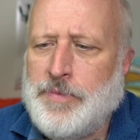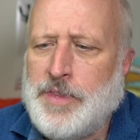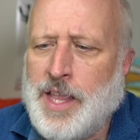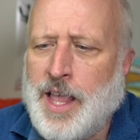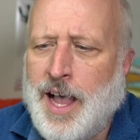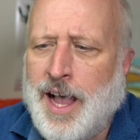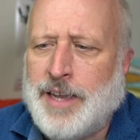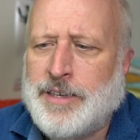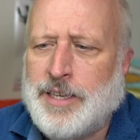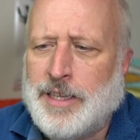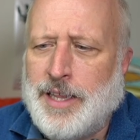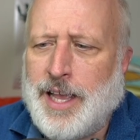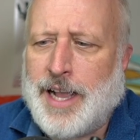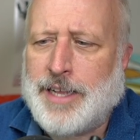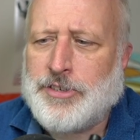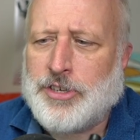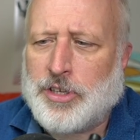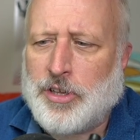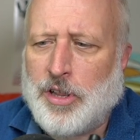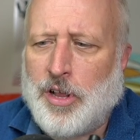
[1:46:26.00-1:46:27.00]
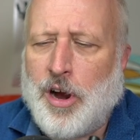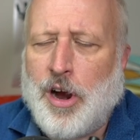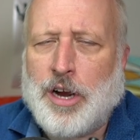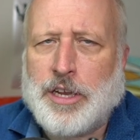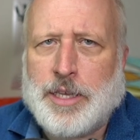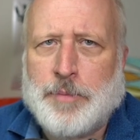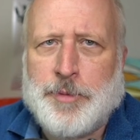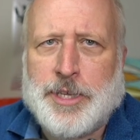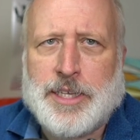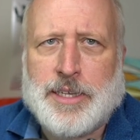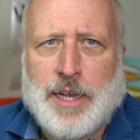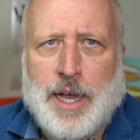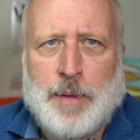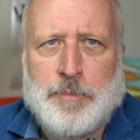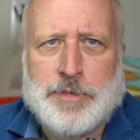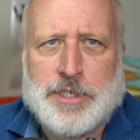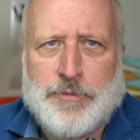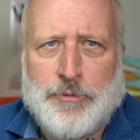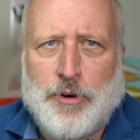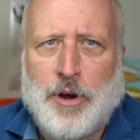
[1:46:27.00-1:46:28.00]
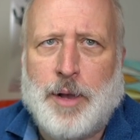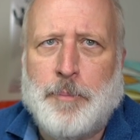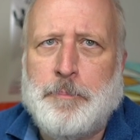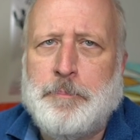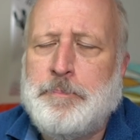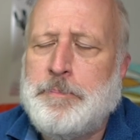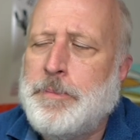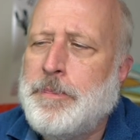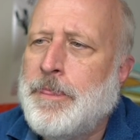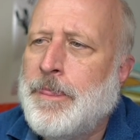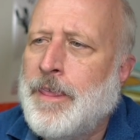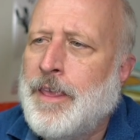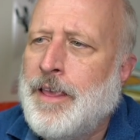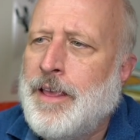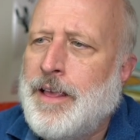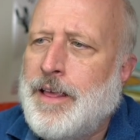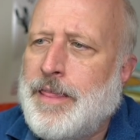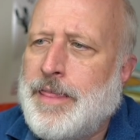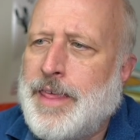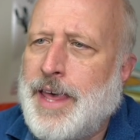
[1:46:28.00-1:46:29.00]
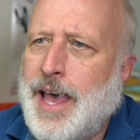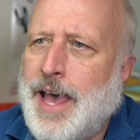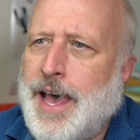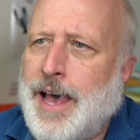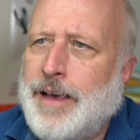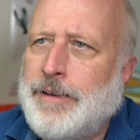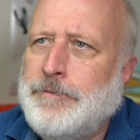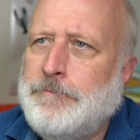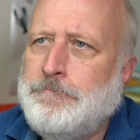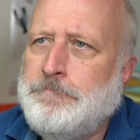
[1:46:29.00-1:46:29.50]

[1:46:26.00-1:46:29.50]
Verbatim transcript: ontological argument comes from, that